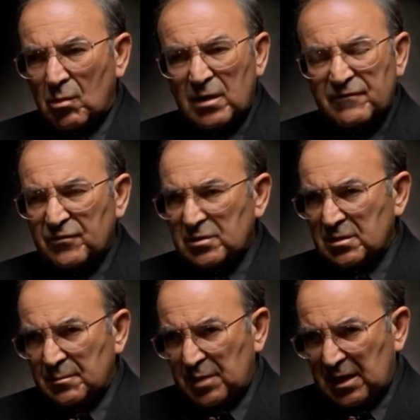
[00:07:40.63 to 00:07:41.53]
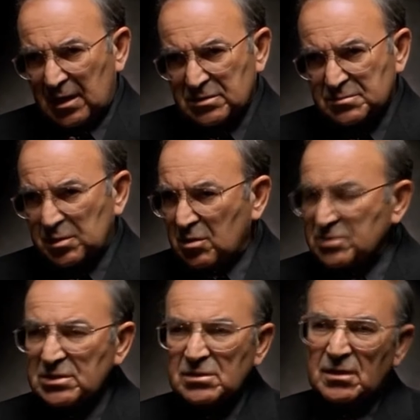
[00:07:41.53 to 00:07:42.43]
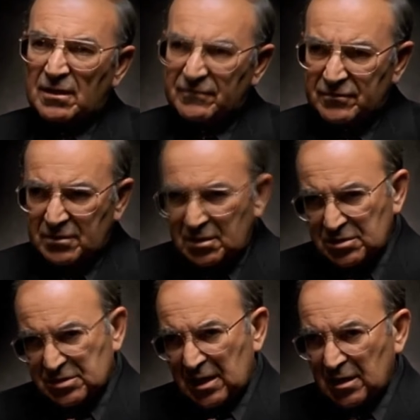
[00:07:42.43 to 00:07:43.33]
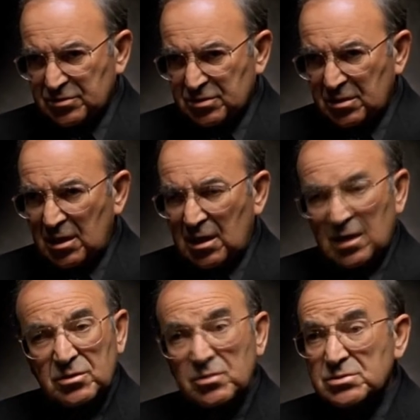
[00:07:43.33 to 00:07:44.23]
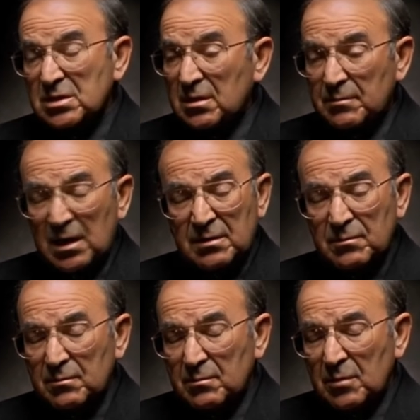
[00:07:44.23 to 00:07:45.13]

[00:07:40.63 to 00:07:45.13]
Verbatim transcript: one foot in the past because he loved the nostalgia and used it in many